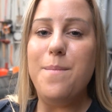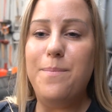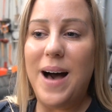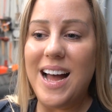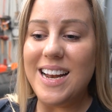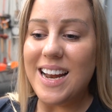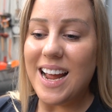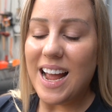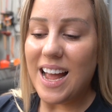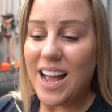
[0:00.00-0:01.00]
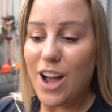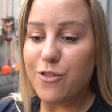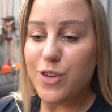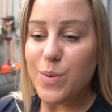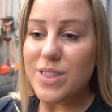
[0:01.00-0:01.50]
But a
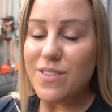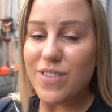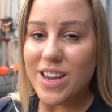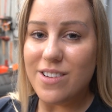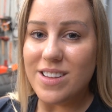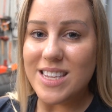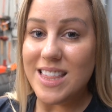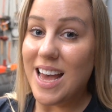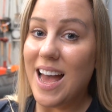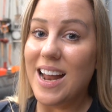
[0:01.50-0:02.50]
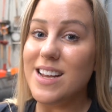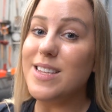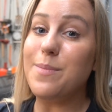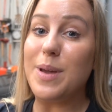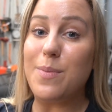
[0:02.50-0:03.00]
few of the vehicles that
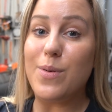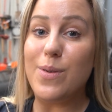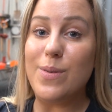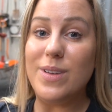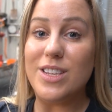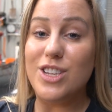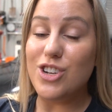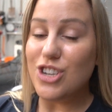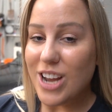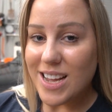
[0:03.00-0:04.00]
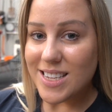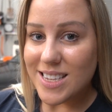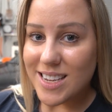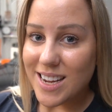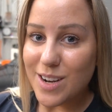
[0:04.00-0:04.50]
some people
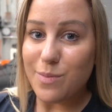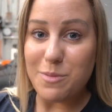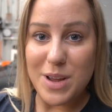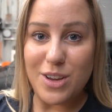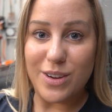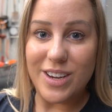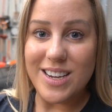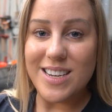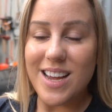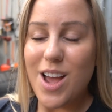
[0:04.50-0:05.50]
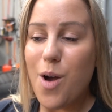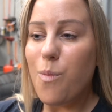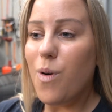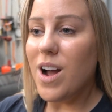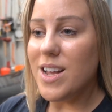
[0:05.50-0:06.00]
suggested would be good
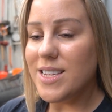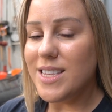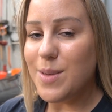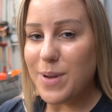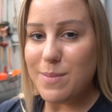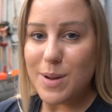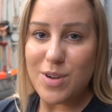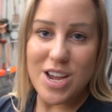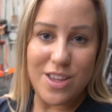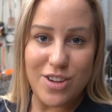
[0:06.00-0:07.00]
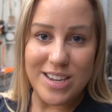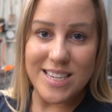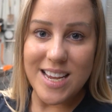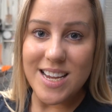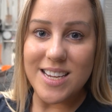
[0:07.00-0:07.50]
was the BMW
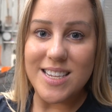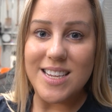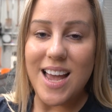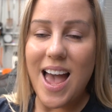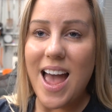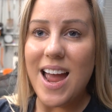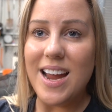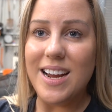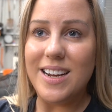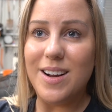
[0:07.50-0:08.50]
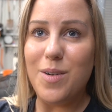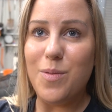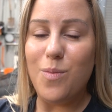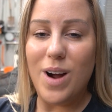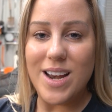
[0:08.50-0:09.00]
E36, a
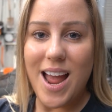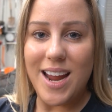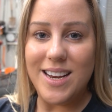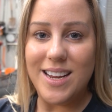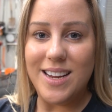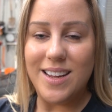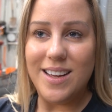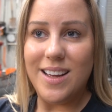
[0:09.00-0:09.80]
180,